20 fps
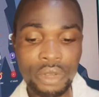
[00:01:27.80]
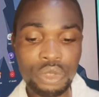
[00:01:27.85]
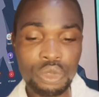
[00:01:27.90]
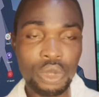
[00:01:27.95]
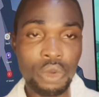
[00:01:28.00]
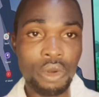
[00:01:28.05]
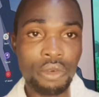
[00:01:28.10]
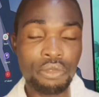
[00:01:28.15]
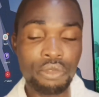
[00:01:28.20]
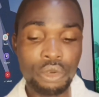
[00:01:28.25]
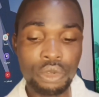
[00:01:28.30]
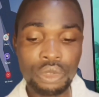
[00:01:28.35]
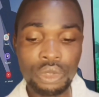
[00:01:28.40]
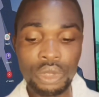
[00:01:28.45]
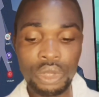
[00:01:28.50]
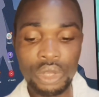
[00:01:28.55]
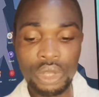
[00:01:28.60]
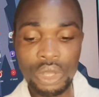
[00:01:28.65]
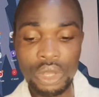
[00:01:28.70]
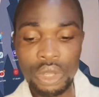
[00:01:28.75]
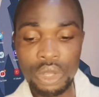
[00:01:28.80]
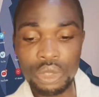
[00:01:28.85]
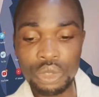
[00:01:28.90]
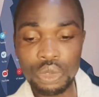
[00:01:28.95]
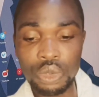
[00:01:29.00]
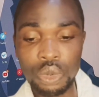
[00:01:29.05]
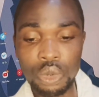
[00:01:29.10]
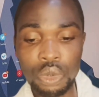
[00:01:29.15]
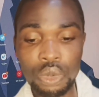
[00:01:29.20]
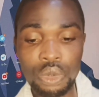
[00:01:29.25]
over to our phone.
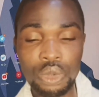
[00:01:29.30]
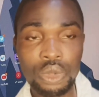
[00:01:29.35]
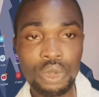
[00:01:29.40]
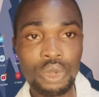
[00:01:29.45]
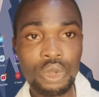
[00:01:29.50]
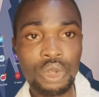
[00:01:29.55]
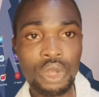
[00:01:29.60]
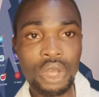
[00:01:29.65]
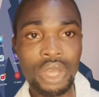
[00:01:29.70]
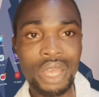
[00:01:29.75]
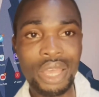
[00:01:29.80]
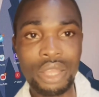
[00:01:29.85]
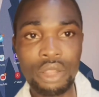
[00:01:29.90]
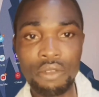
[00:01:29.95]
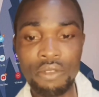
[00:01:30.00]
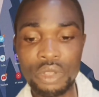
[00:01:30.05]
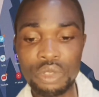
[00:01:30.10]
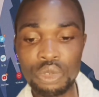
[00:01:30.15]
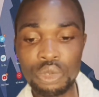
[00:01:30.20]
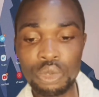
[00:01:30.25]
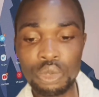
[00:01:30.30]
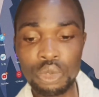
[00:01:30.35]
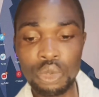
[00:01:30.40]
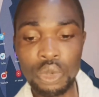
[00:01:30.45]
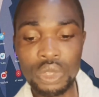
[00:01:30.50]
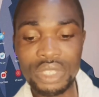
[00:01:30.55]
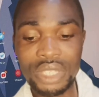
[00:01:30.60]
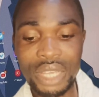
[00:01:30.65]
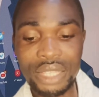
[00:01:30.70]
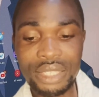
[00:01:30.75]
So head over to
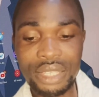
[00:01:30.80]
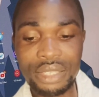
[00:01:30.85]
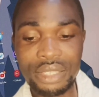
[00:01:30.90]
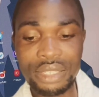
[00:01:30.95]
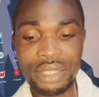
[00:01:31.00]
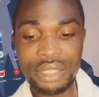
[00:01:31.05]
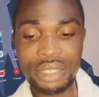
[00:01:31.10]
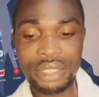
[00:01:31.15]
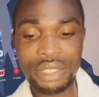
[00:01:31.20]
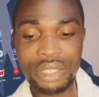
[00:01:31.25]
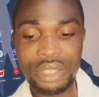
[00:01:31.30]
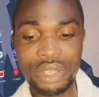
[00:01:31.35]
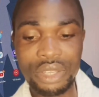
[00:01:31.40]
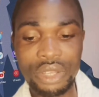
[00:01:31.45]
your settings.